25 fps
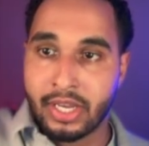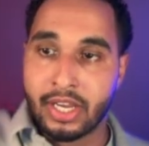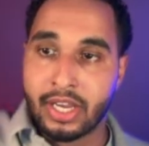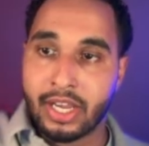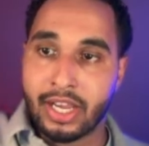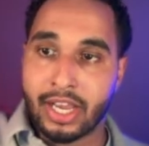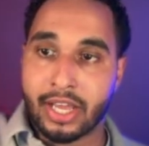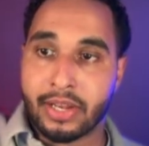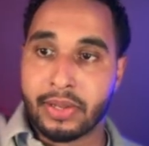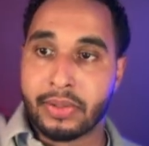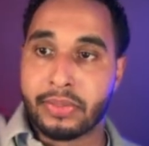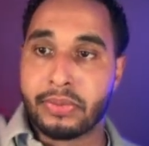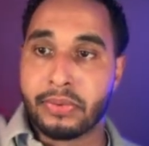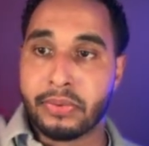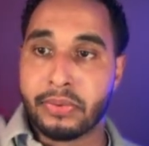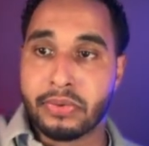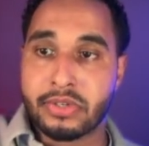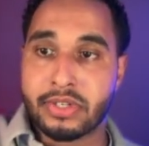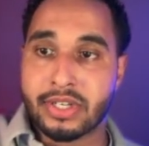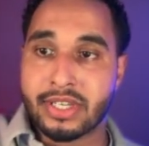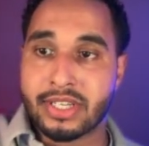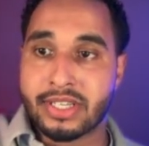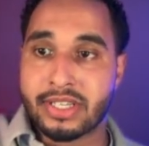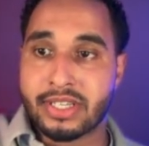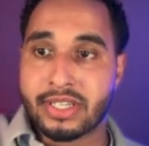and the tools
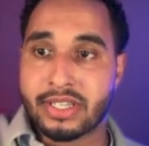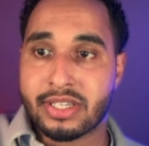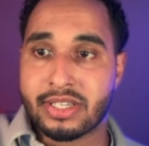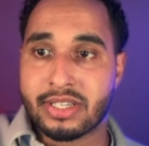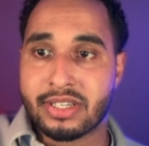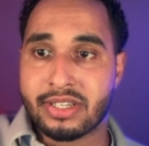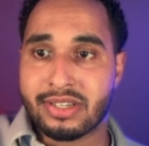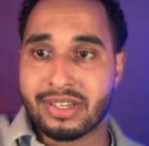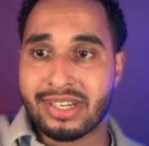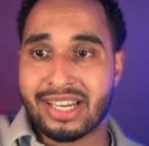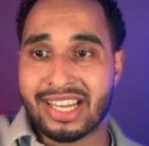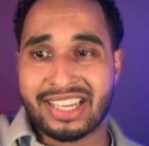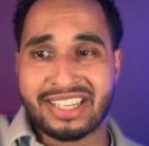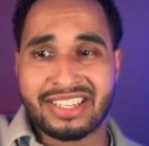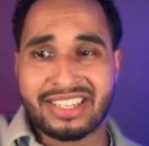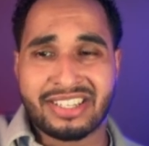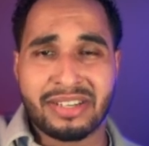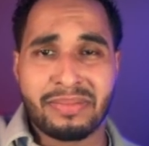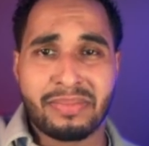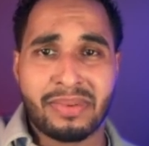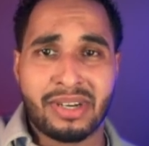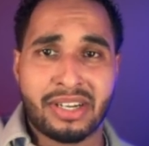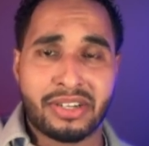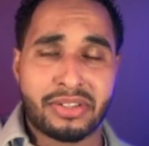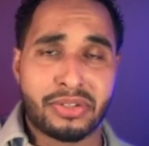is like
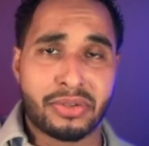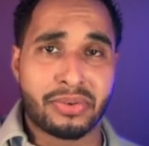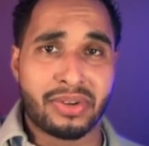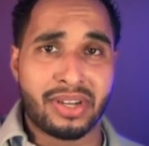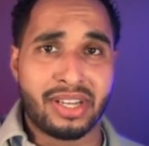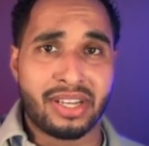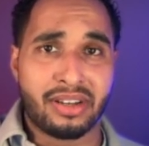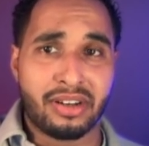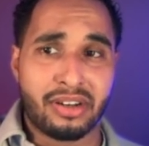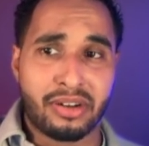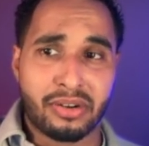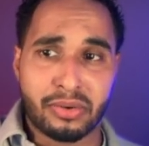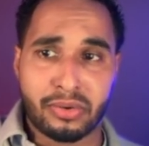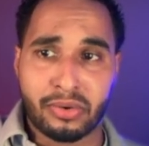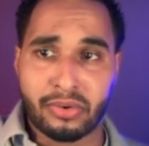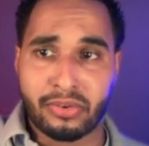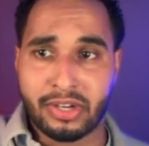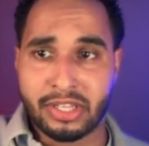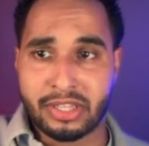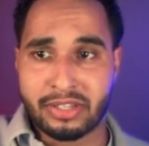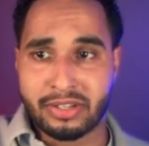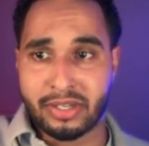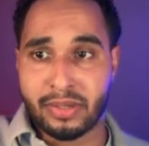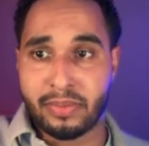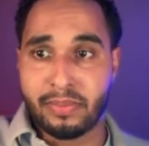similar to a
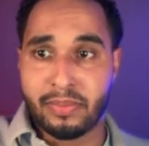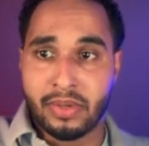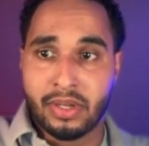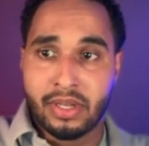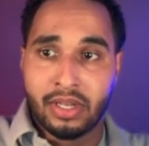algorithm,